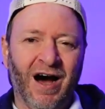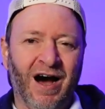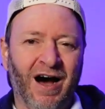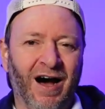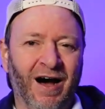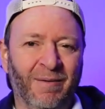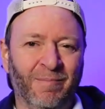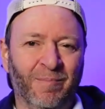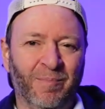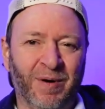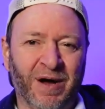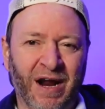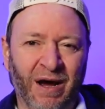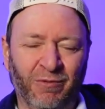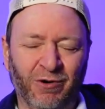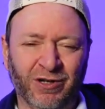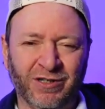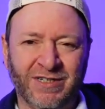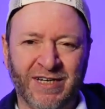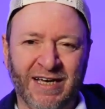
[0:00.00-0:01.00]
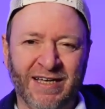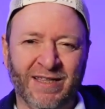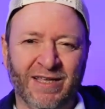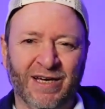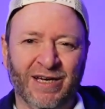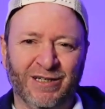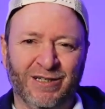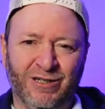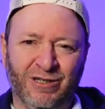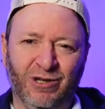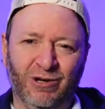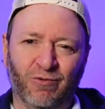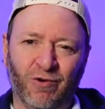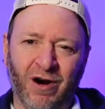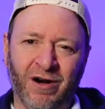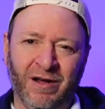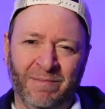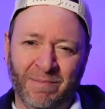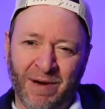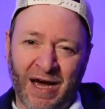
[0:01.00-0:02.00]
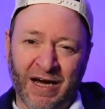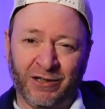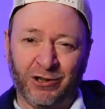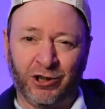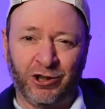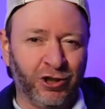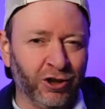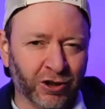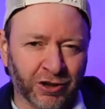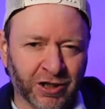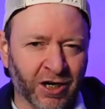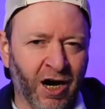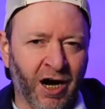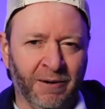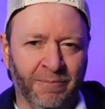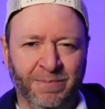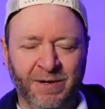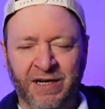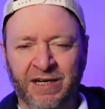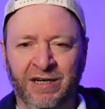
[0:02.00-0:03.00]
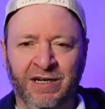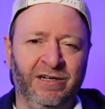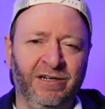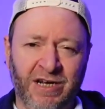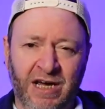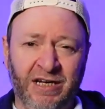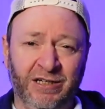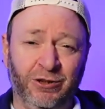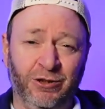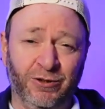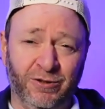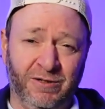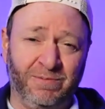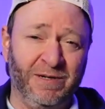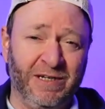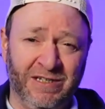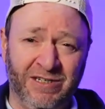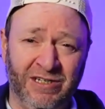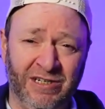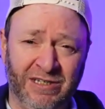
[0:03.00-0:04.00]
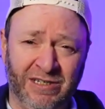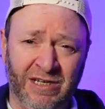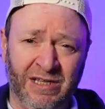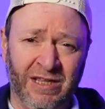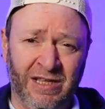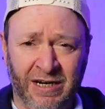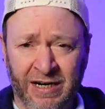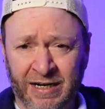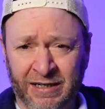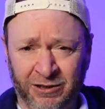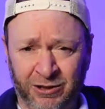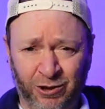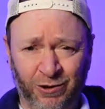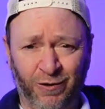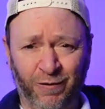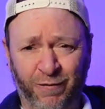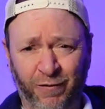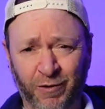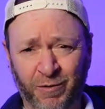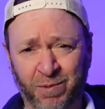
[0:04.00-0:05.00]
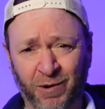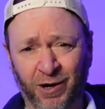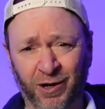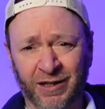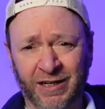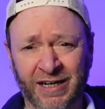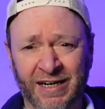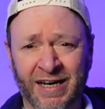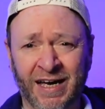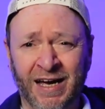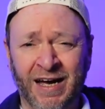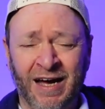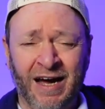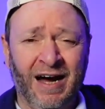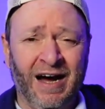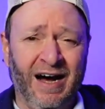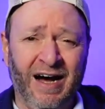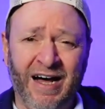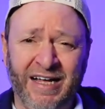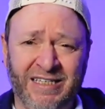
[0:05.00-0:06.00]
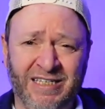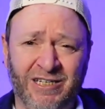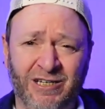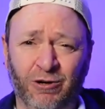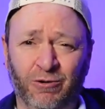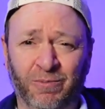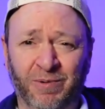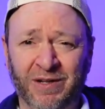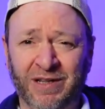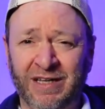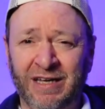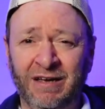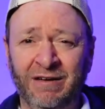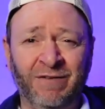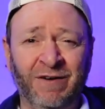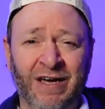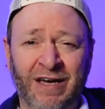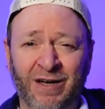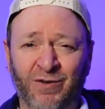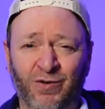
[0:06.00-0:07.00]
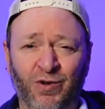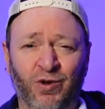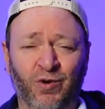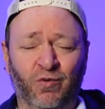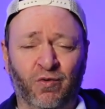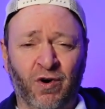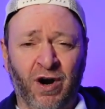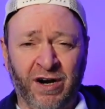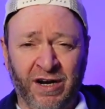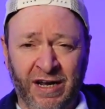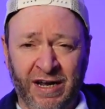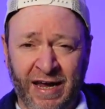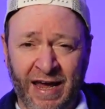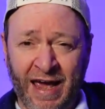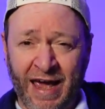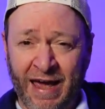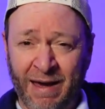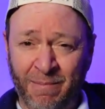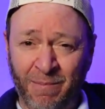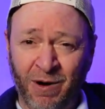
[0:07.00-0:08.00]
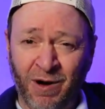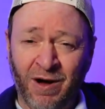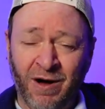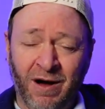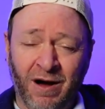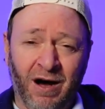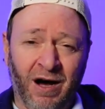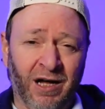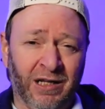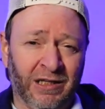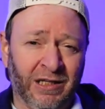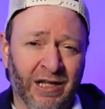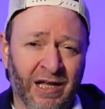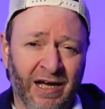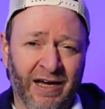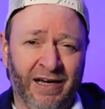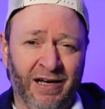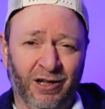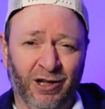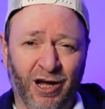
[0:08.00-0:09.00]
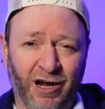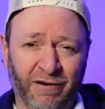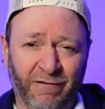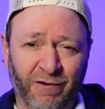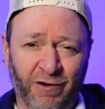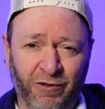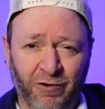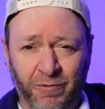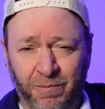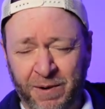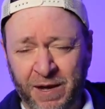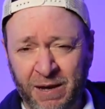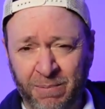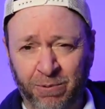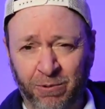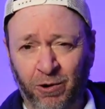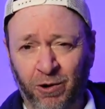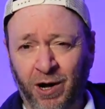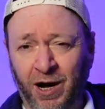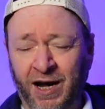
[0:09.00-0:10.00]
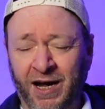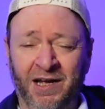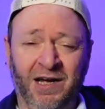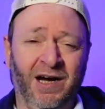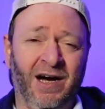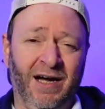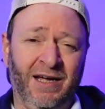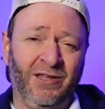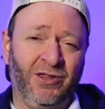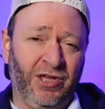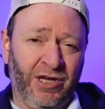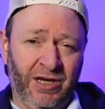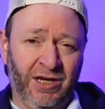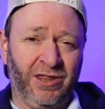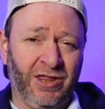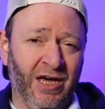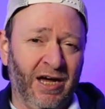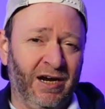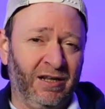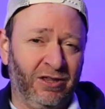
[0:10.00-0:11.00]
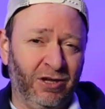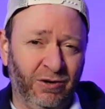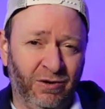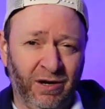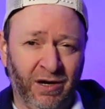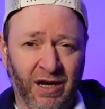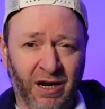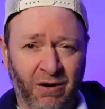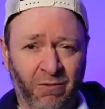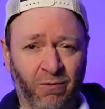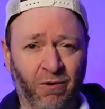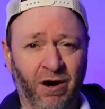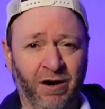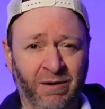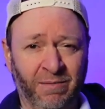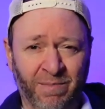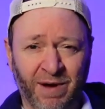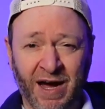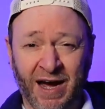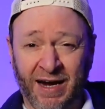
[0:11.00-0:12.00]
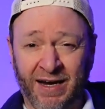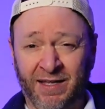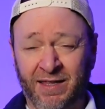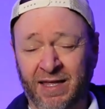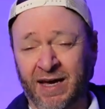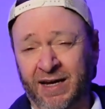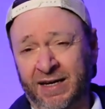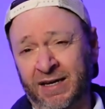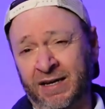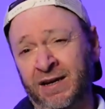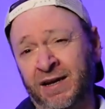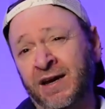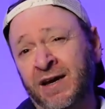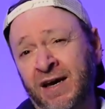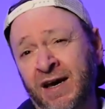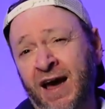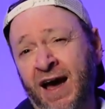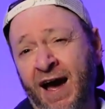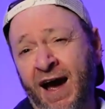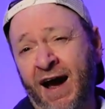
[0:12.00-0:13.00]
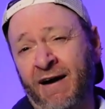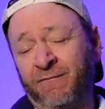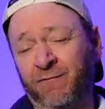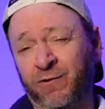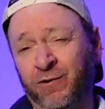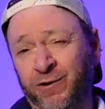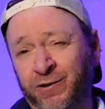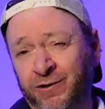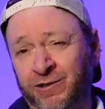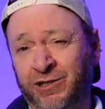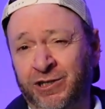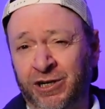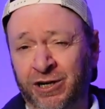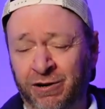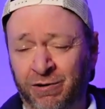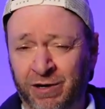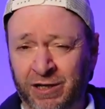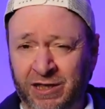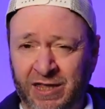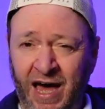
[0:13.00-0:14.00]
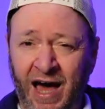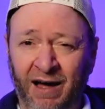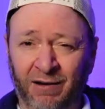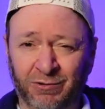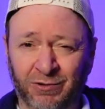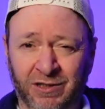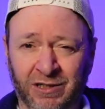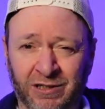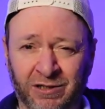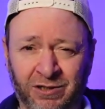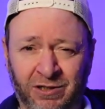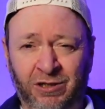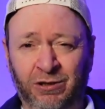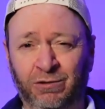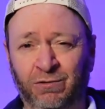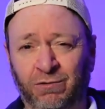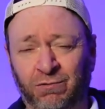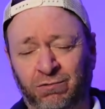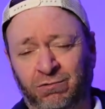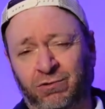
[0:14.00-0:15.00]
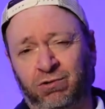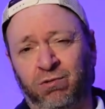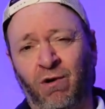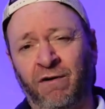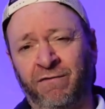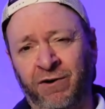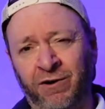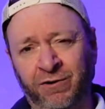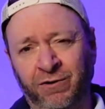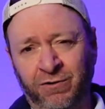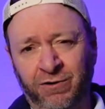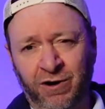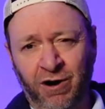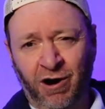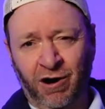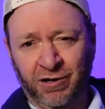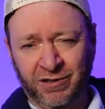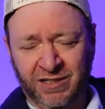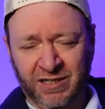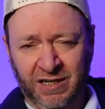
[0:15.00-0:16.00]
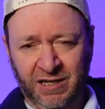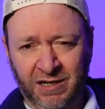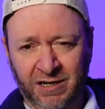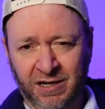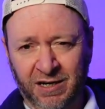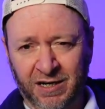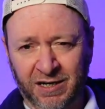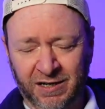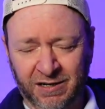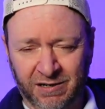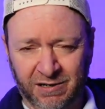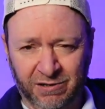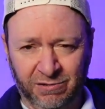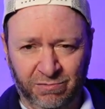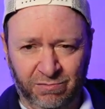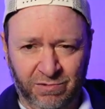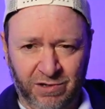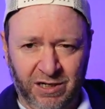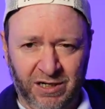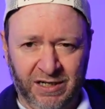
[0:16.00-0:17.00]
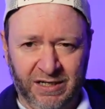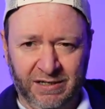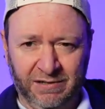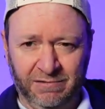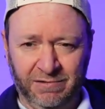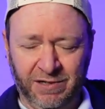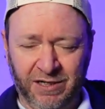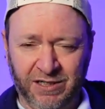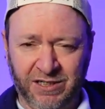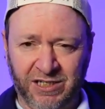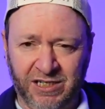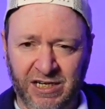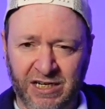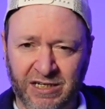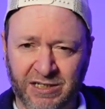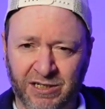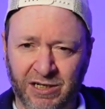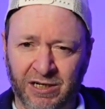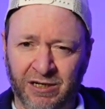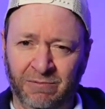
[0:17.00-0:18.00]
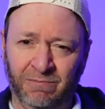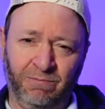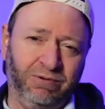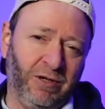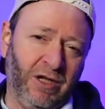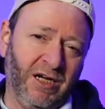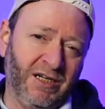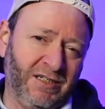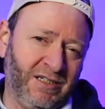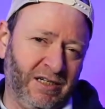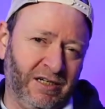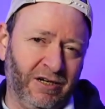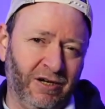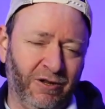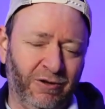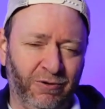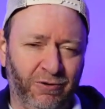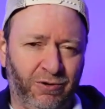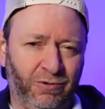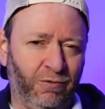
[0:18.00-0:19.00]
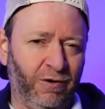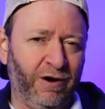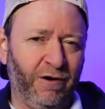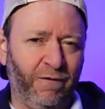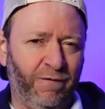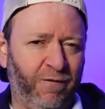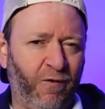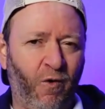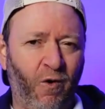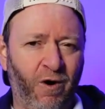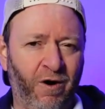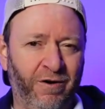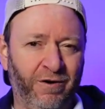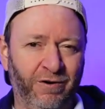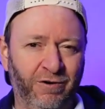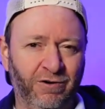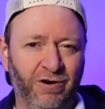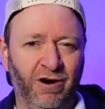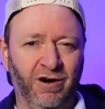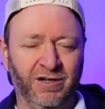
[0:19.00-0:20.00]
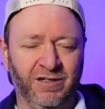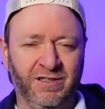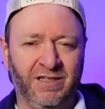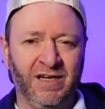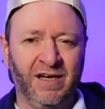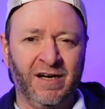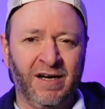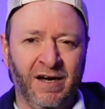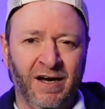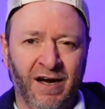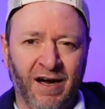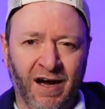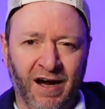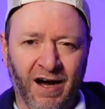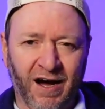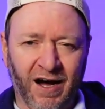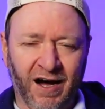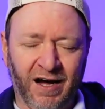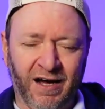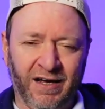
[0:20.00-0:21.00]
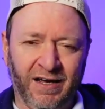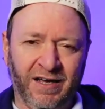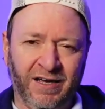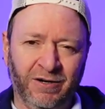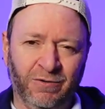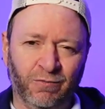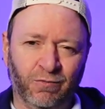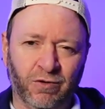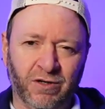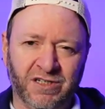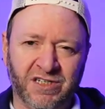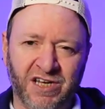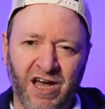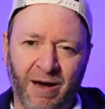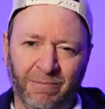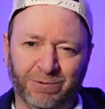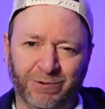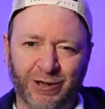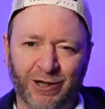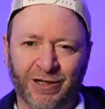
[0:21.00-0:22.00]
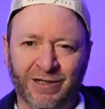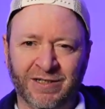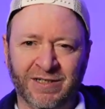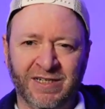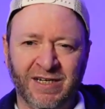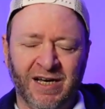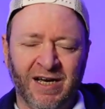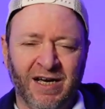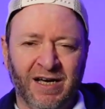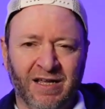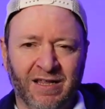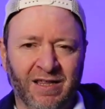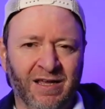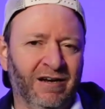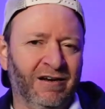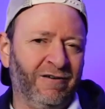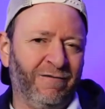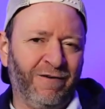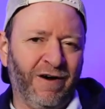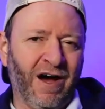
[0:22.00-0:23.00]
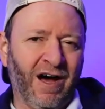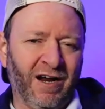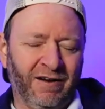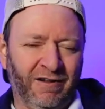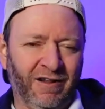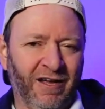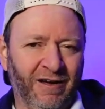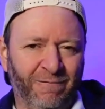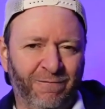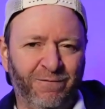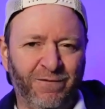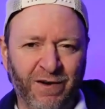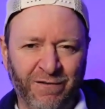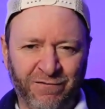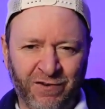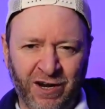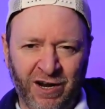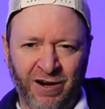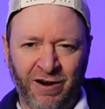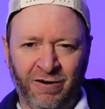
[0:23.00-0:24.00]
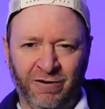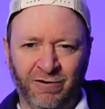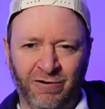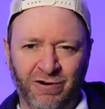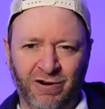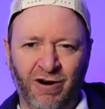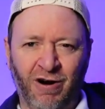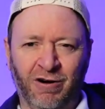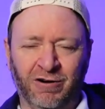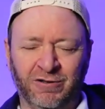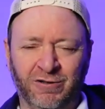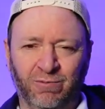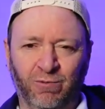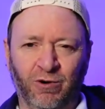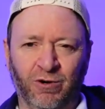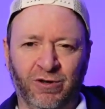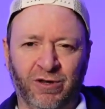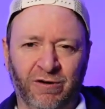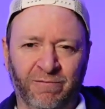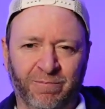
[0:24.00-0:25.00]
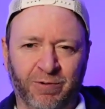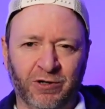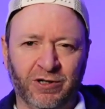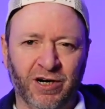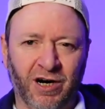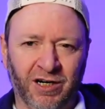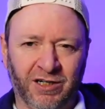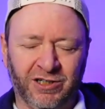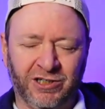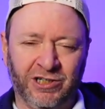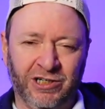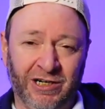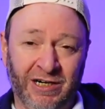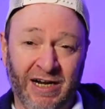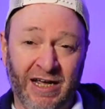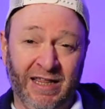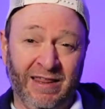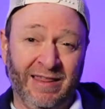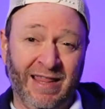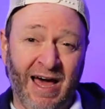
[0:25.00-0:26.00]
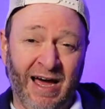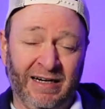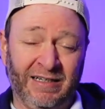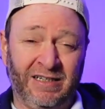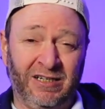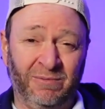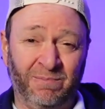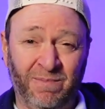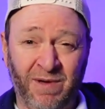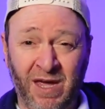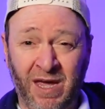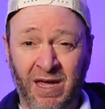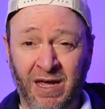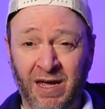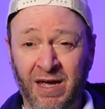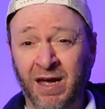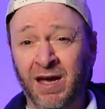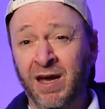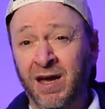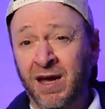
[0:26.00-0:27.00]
Um, but I will say this the running back should not be an endangered species in the National Football League. I still believe in the running game, unlike a lot of other people. I, I think that if you can get a running back that can average, you know, a thousand to twelve hundred yards a, a, a, a, season, plus another three or four hundred yards uh, in receptions, then you've got like 1500 yards worth of production and that to me